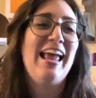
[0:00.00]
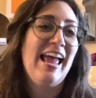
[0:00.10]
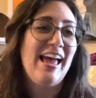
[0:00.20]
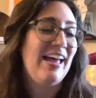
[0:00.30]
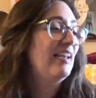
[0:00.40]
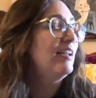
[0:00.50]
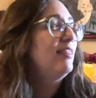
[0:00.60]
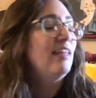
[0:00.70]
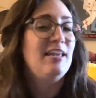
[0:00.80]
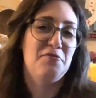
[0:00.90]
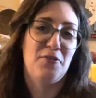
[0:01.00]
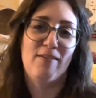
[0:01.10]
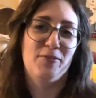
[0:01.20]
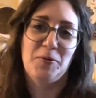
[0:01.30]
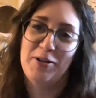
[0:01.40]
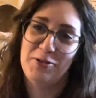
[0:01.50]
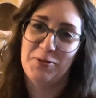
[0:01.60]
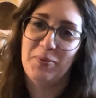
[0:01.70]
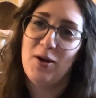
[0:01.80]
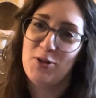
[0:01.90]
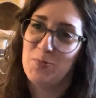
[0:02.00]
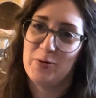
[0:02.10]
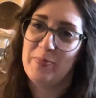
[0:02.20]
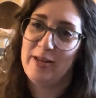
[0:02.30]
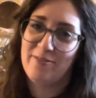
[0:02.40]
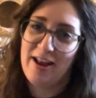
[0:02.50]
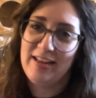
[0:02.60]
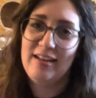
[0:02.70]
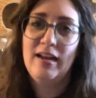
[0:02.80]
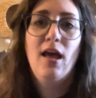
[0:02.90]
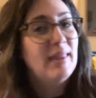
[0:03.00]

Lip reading: and thank you for everyone who humored me and read it.